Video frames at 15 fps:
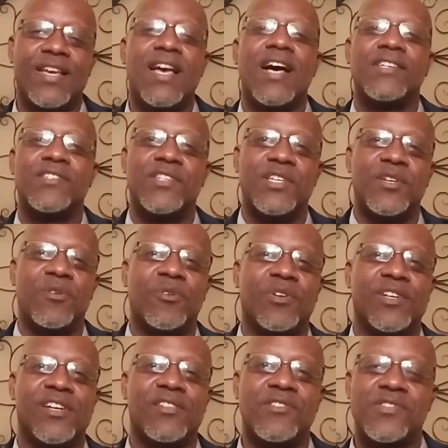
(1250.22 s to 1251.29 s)
See you on
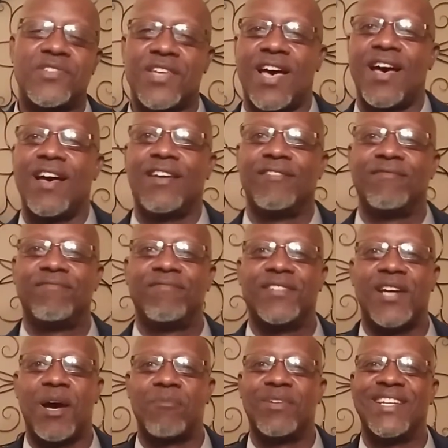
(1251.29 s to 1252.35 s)
the other side.
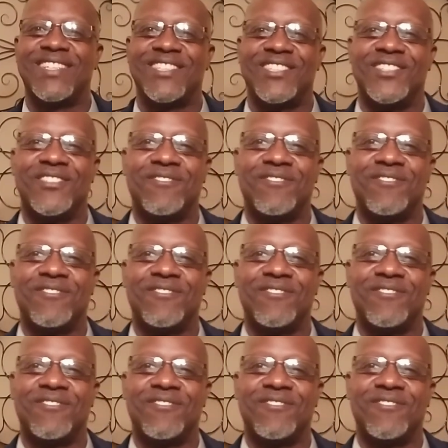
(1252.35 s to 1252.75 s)
God bless you.